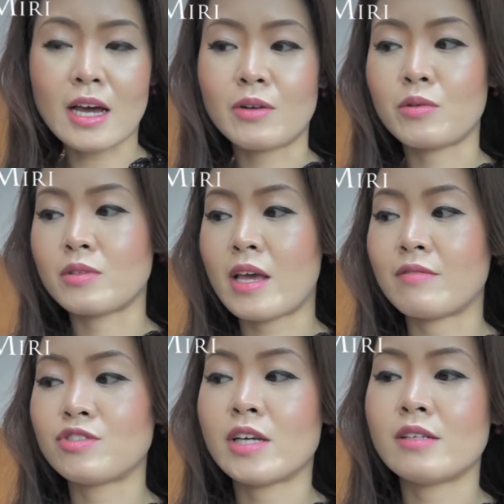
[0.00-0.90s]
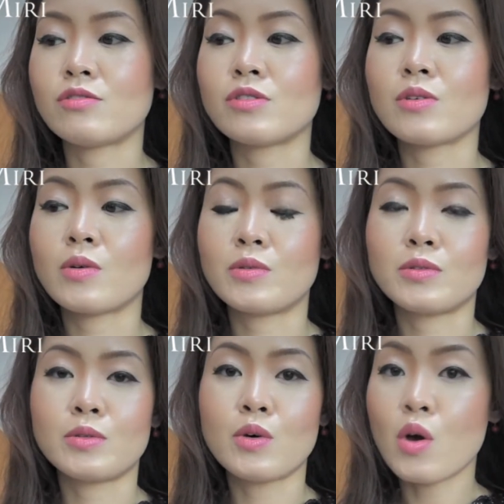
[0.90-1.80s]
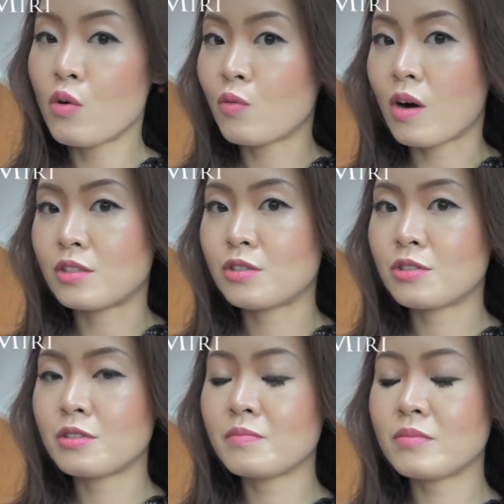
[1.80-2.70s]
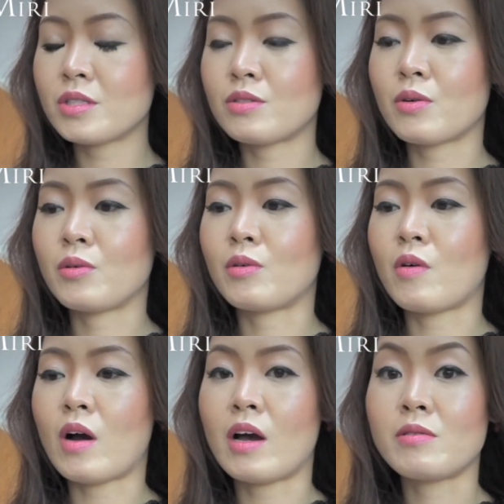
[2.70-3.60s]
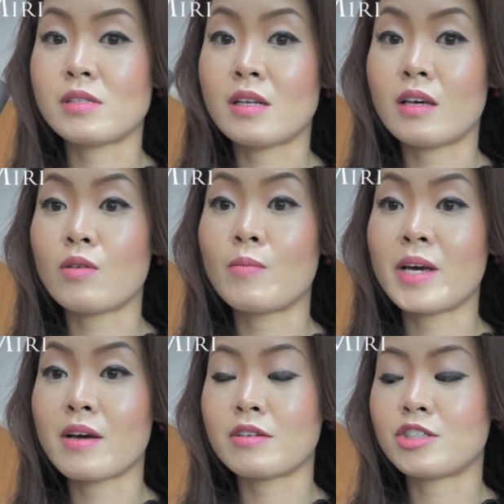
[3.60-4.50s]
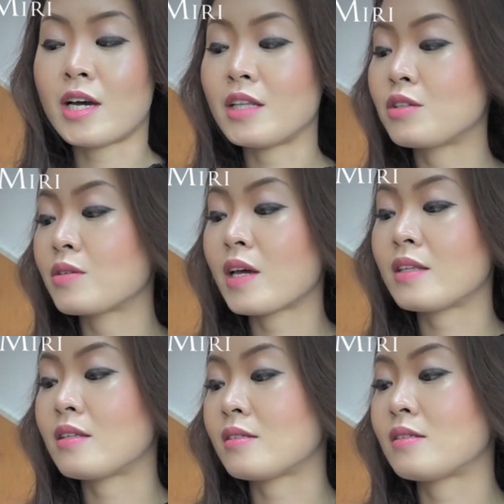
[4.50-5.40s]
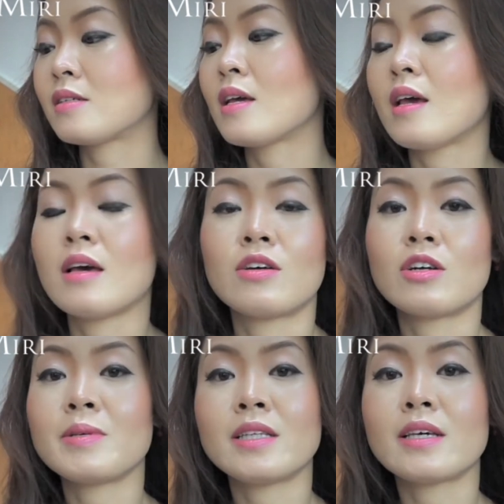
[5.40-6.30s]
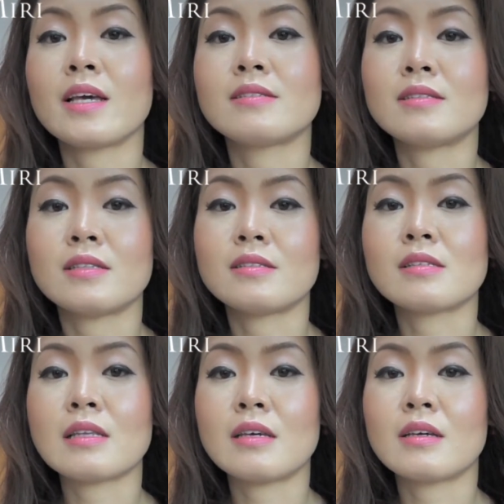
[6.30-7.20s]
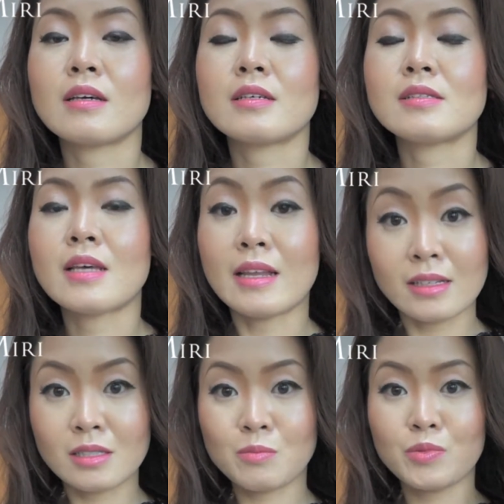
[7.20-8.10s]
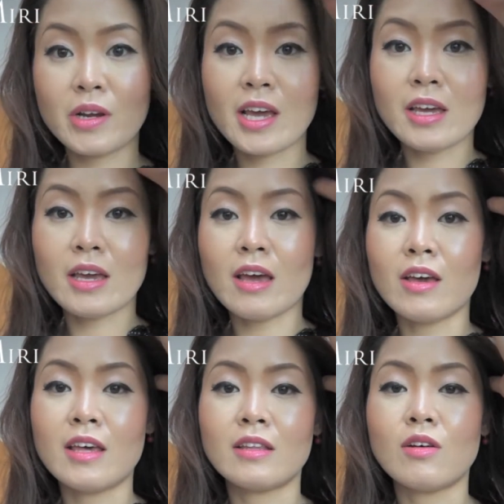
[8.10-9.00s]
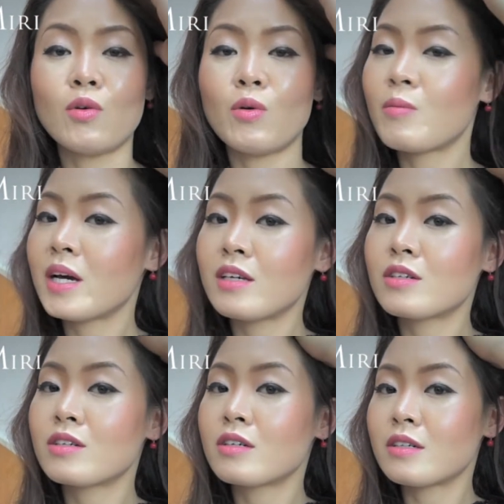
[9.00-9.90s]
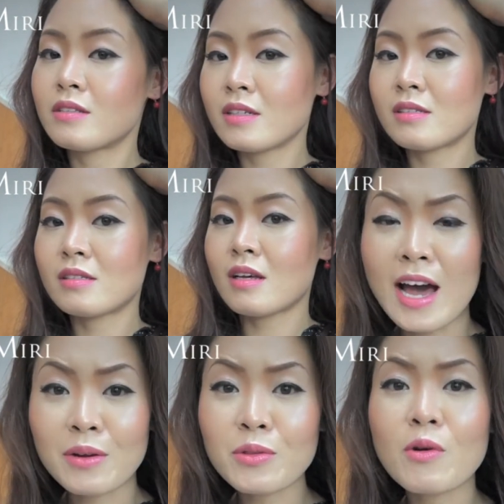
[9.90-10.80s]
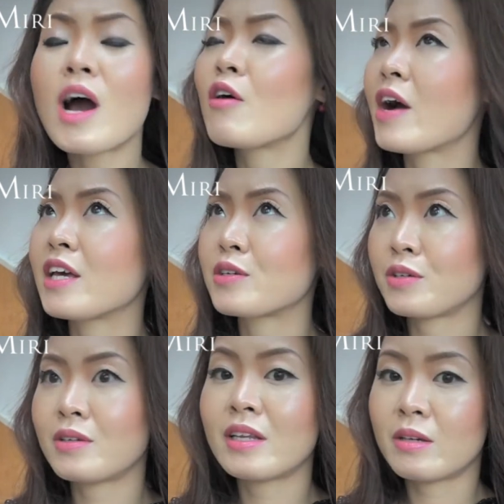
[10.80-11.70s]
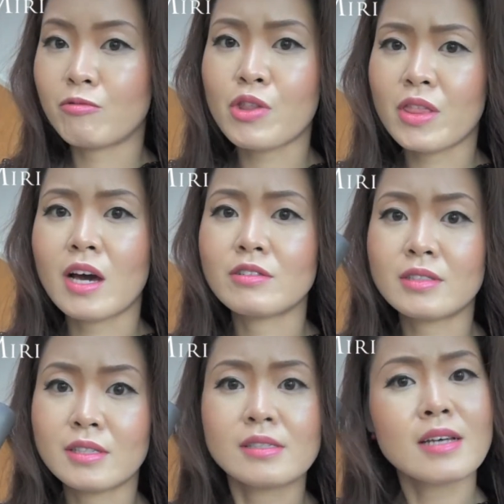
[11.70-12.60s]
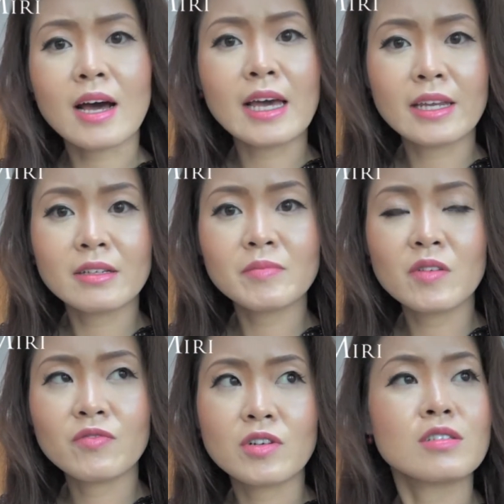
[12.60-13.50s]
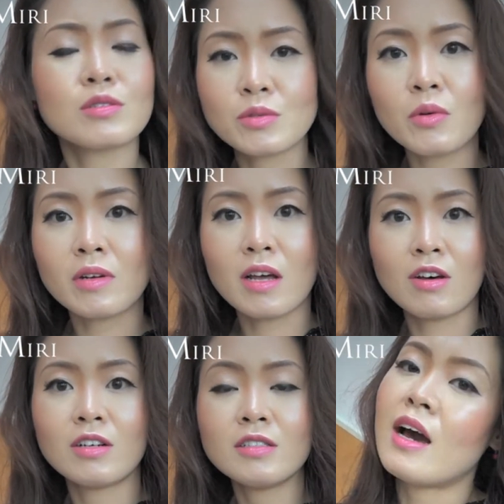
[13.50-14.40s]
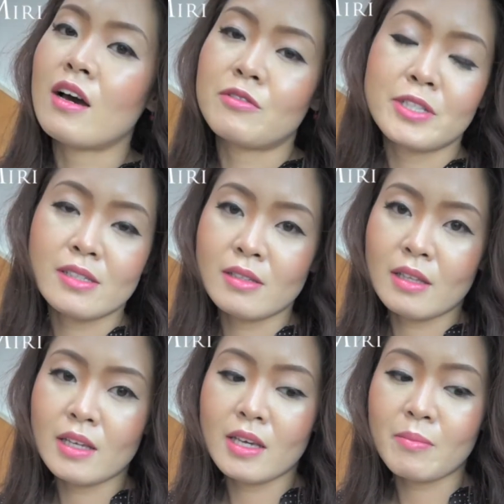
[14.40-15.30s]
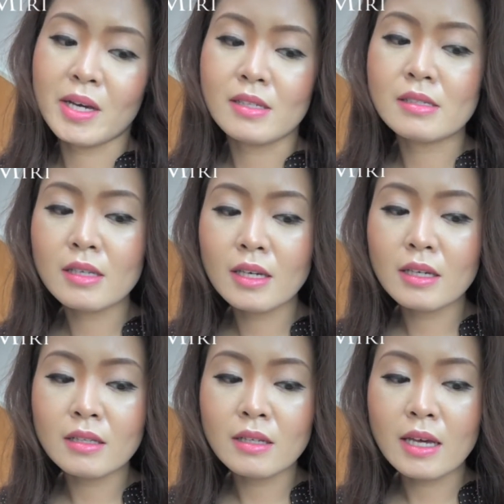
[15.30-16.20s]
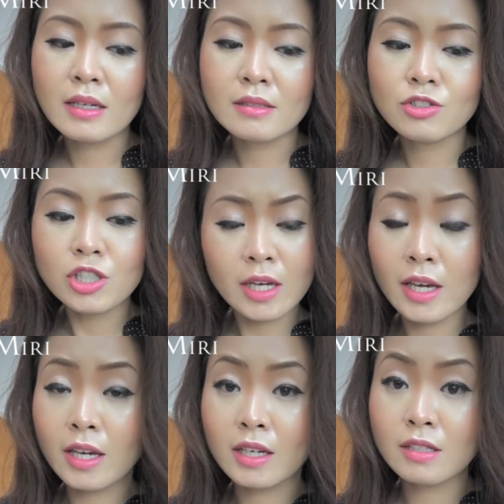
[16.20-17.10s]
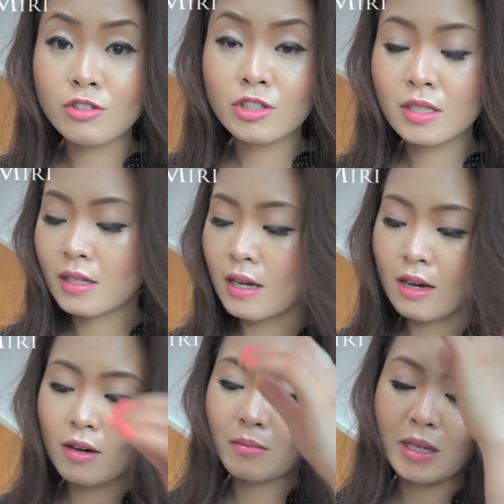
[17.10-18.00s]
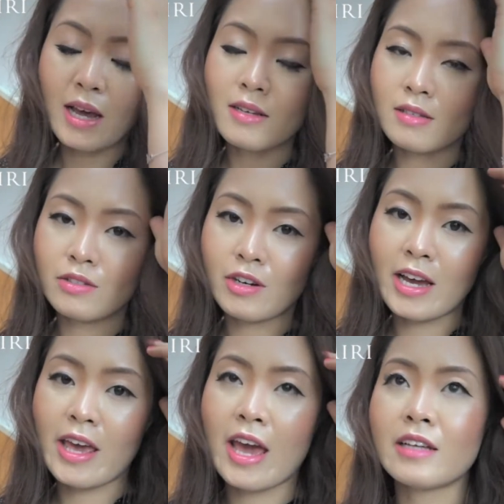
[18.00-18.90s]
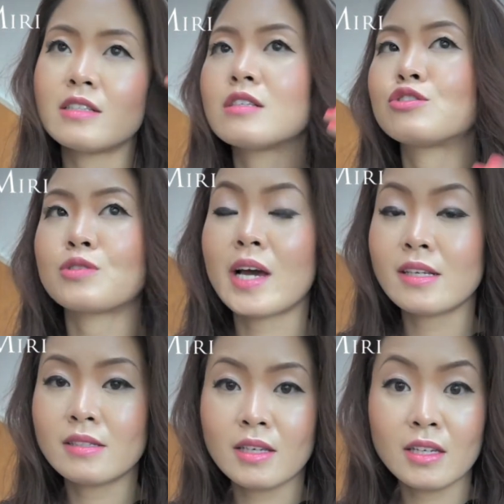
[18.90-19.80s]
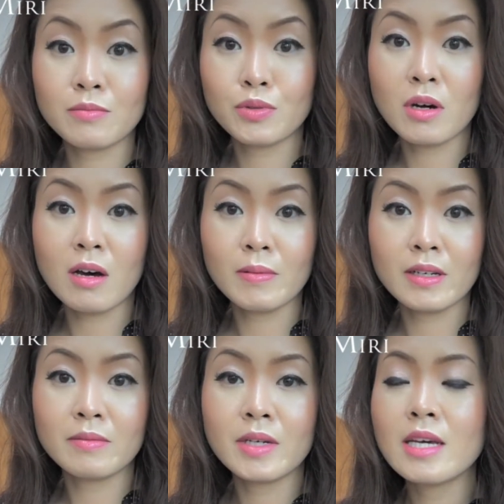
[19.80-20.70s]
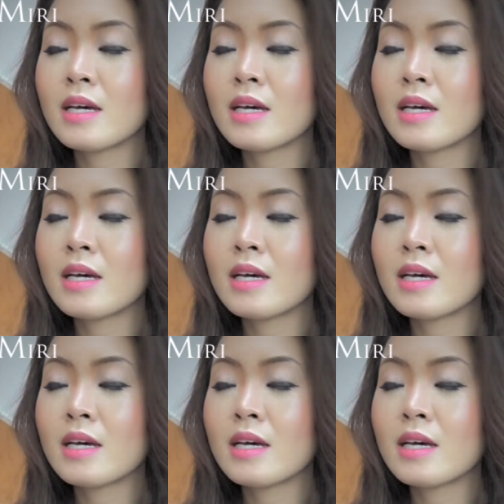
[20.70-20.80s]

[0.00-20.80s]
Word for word: I don't have chance to go to washroom, so I was like, oh my gosh, I need to get this Urban Decay's De-Slick setting spray, and oh my goodness, I don't know how I could live without this item for so long. Uh, recently my skin has changed. Um, last year I had dry skin problem.